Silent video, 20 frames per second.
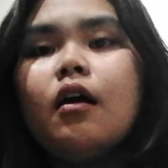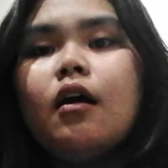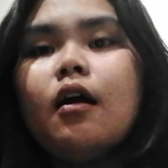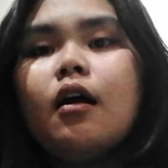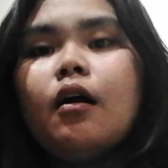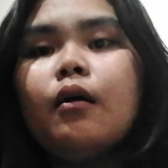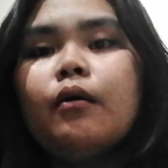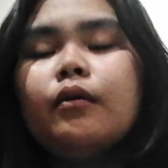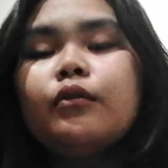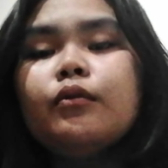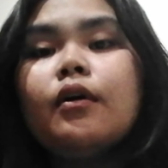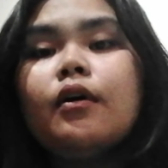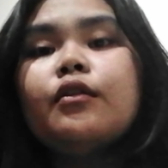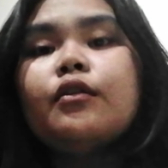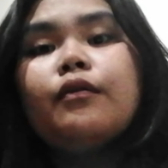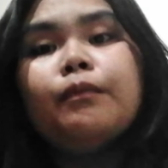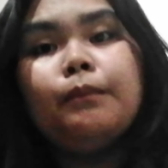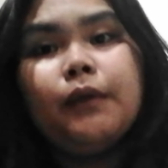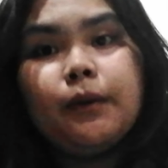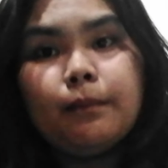
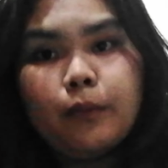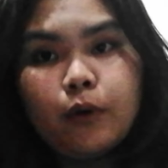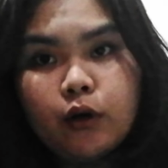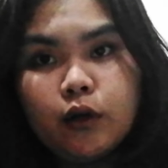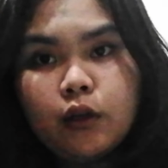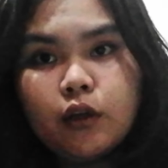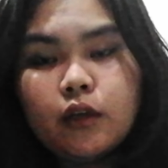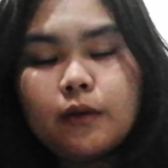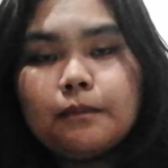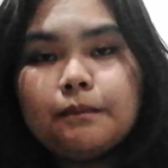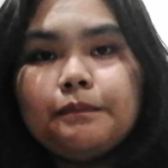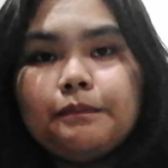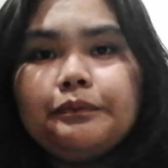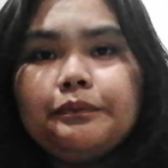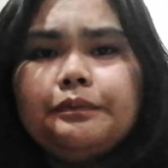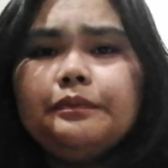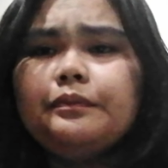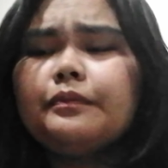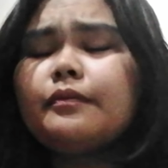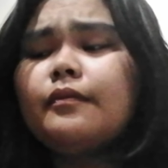other people.
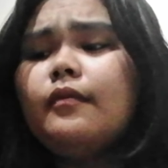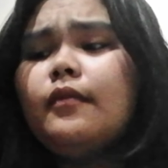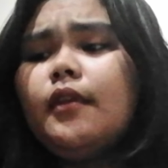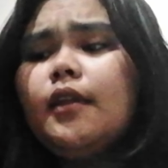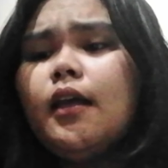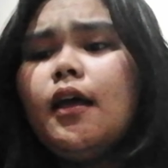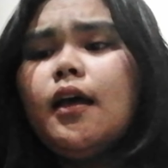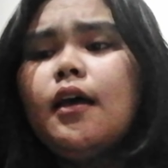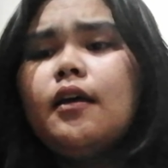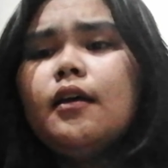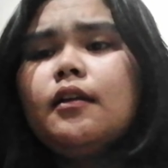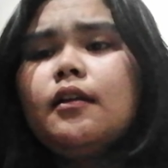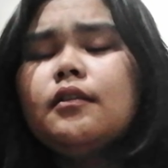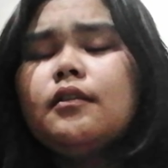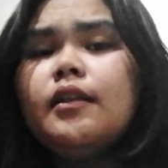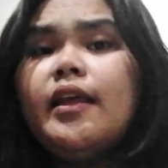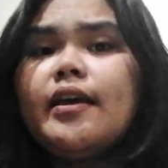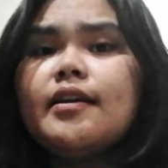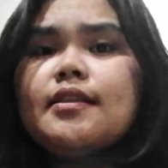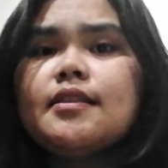And
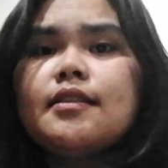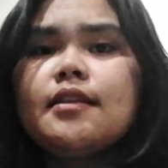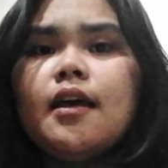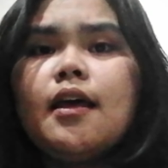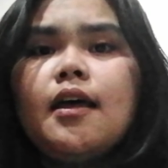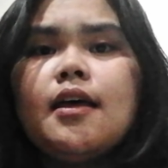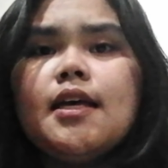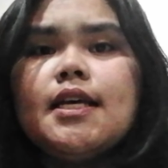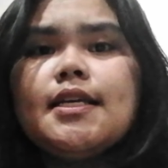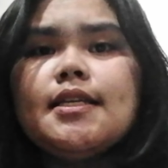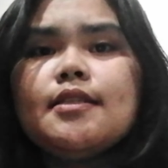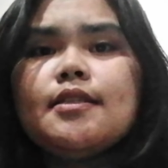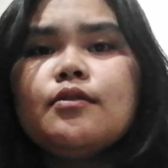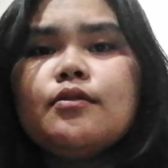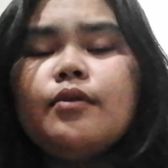next is to